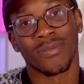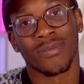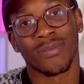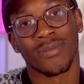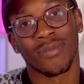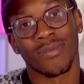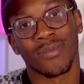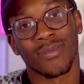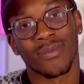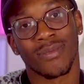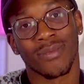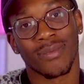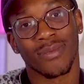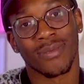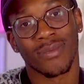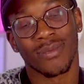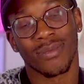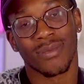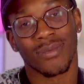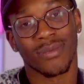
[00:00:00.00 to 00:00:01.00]

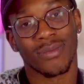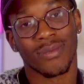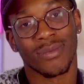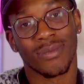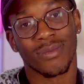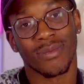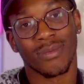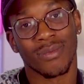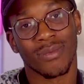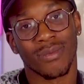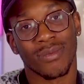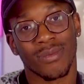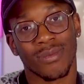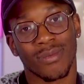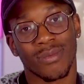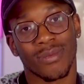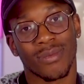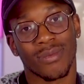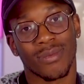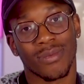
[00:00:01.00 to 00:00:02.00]

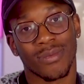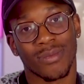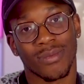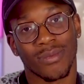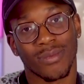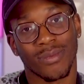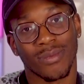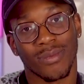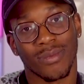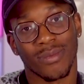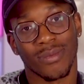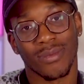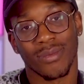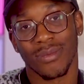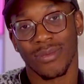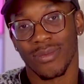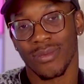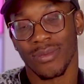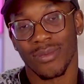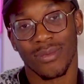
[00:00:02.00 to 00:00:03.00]

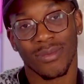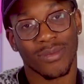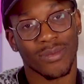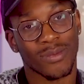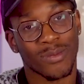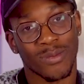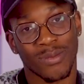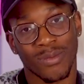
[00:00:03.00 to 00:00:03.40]
[no speech]